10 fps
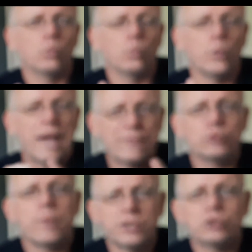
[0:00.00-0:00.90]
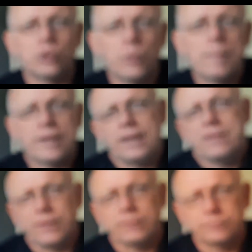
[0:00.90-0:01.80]
We have to make sure we make a
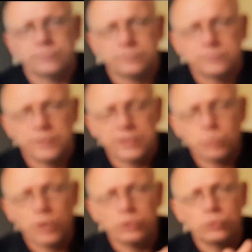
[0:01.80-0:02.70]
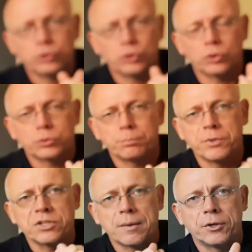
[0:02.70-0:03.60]
living. That's what you chose
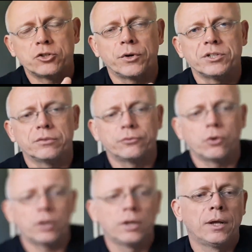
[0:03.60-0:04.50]
business administration for.